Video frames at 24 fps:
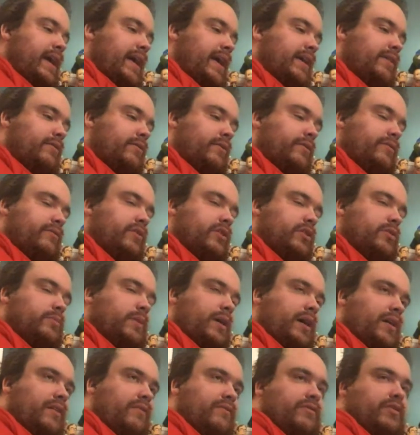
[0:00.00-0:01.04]
a
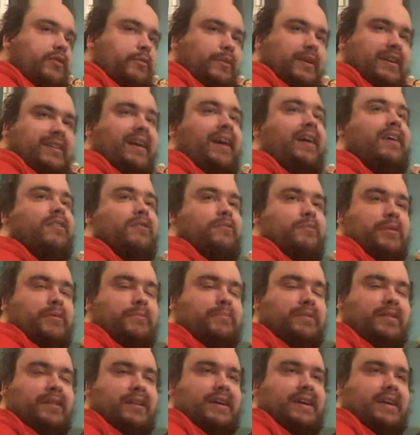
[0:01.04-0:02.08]
review of The
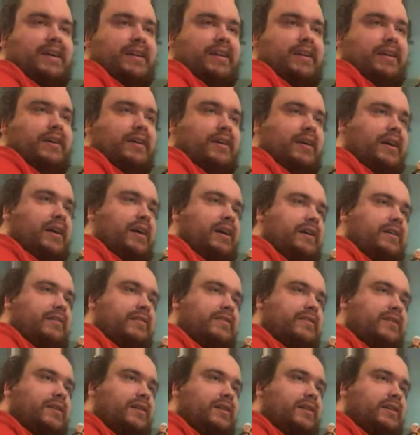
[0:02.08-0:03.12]
Retirement Plan,
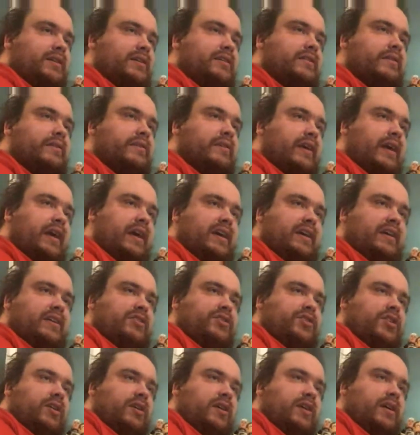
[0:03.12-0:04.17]
starring Nicolas
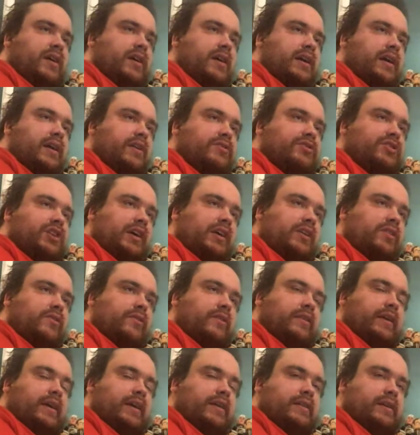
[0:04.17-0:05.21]
Cage and Jackie
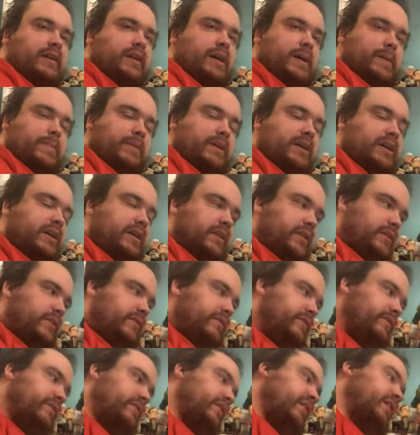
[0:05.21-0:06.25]
Earle Haley, among
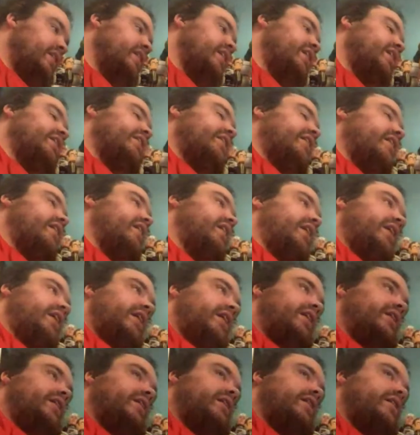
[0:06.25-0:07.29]
others.
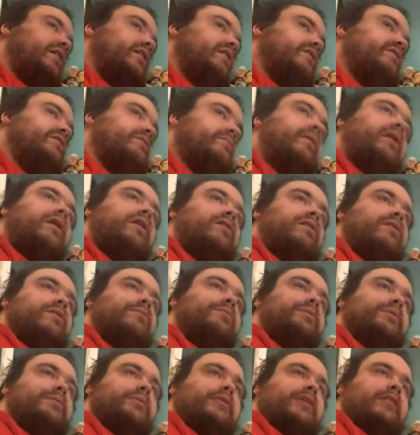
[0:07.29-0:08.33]

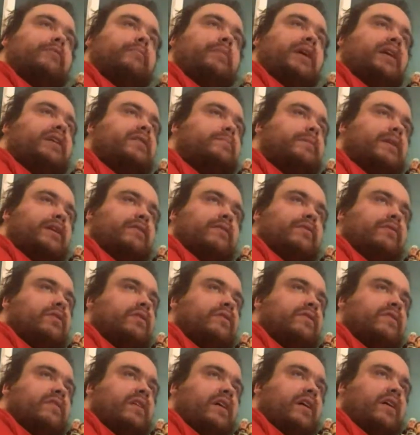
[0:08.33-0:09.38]
Tomorrow we will have back-to-back
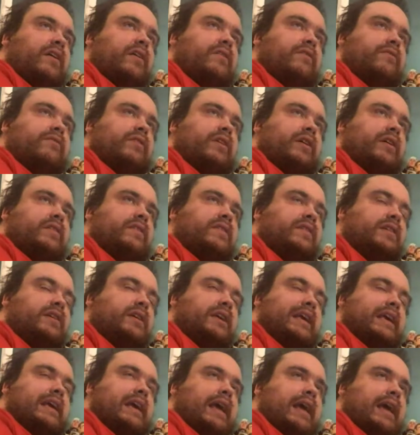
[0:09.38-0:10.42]
reviews of
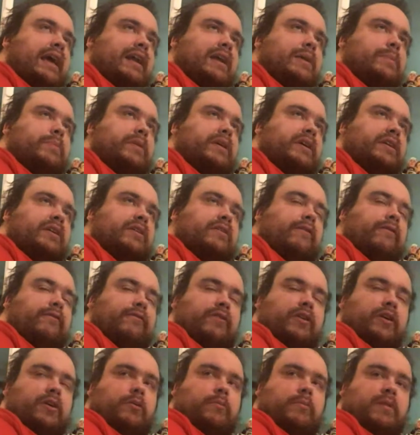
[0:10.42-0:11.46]
the animated
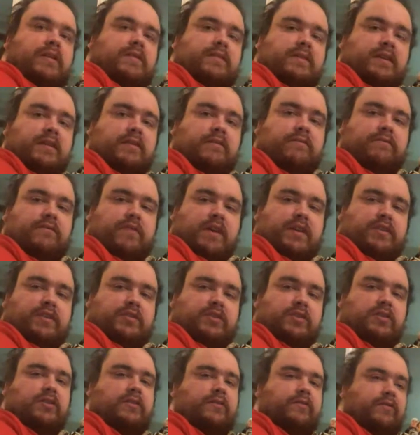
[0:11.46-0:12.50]
film The
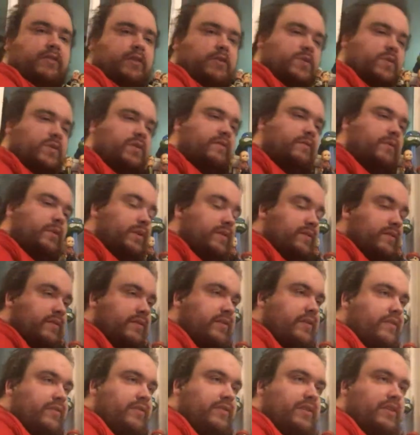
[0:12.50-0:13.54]
Inventor, featuring the
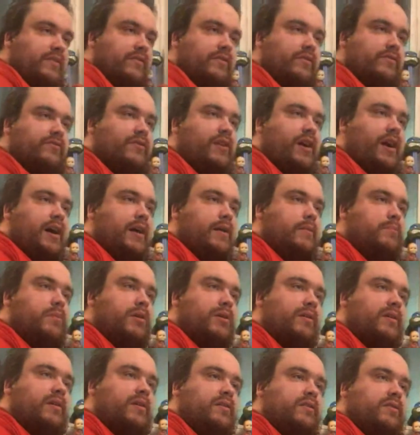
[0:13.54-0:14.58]
voices of Stephen Fry,
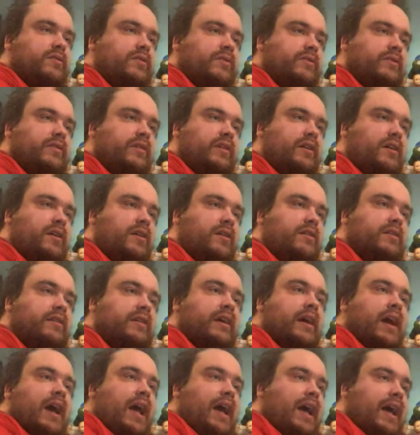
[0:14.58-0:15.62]
Marianne Cotillard,
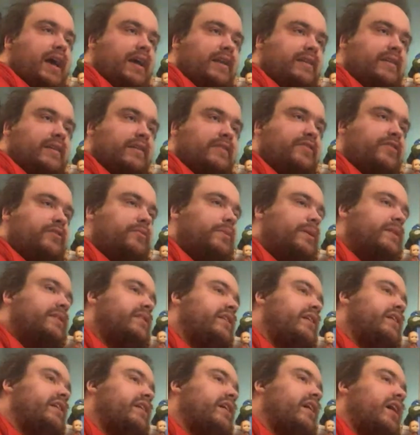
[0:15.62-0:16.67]
and Daisy
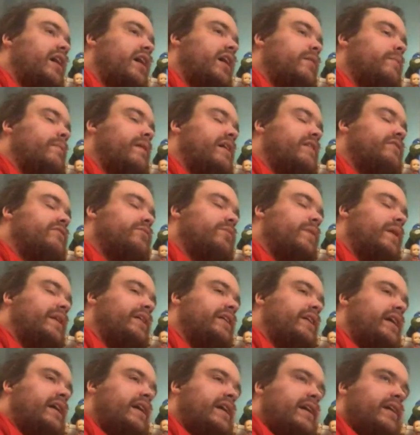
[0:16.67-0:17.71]
Ridley, as
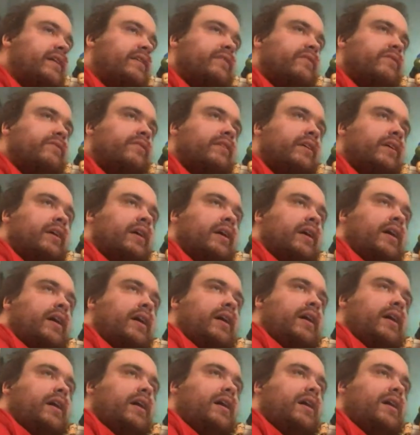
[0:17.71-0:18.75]
well as
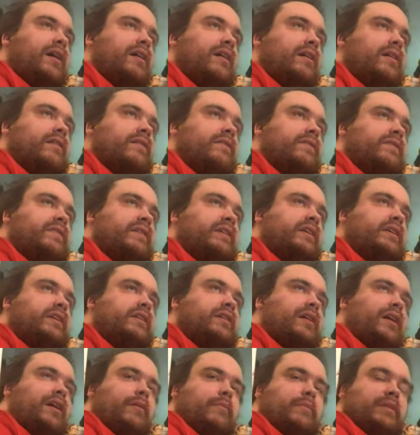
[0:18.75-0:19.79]
the
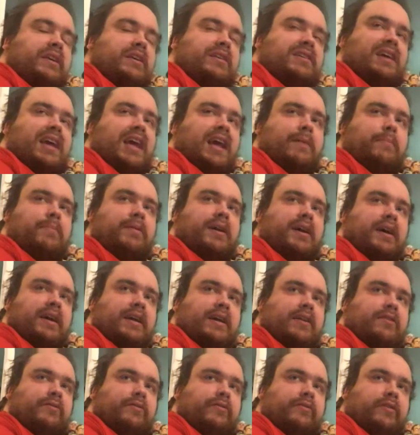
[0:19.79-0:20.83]
comedy Camp
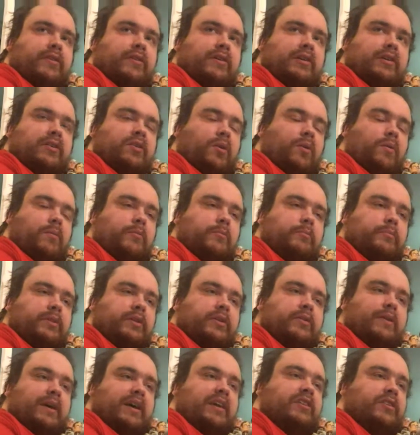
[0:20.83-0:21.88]
Hideout, starring Corbin
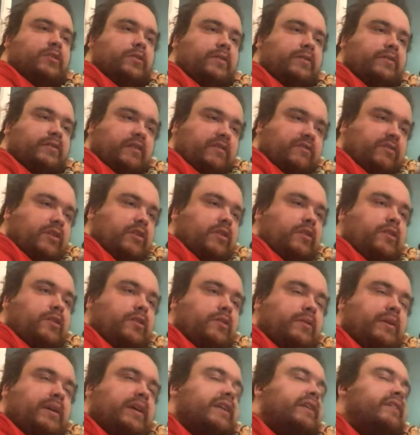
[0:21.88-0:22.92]
Bleu and Christopher
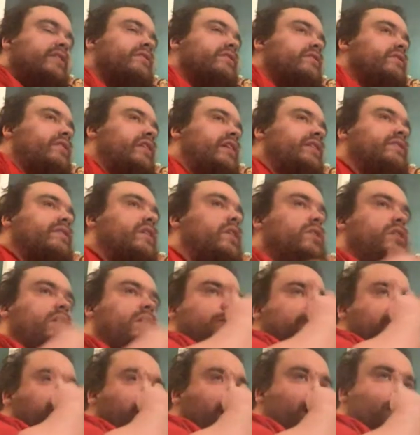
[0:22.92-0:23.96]
Lloyd. So that's all
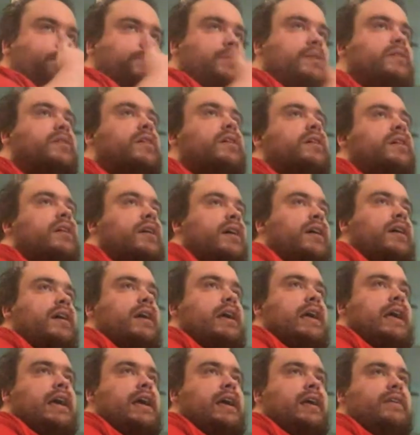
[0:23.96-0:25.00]
coming up,
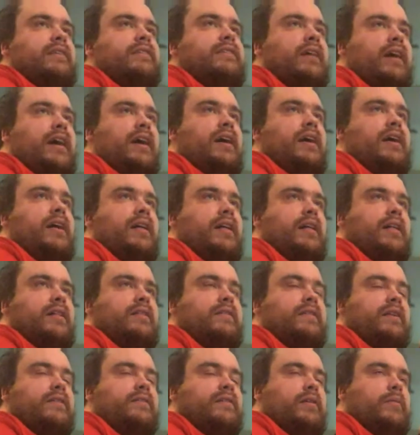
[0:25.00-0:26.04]
and
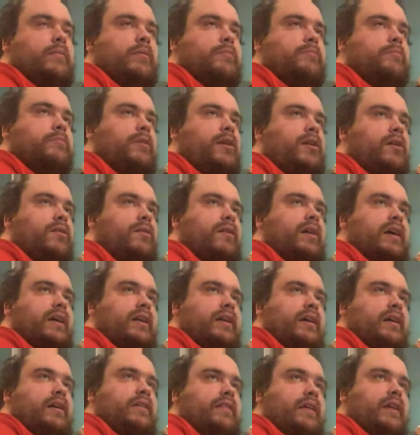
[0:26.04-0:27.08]
that's coming up tomorrow,
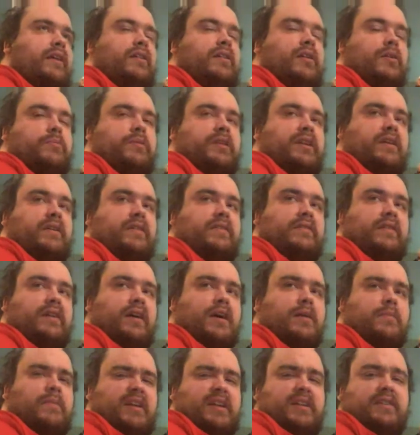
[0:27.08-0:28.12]
and that'll all be next
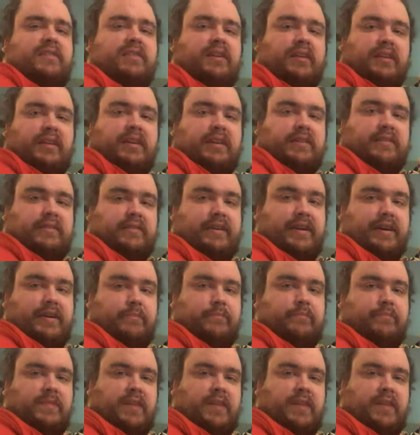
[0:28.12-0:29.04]
time. And until next time,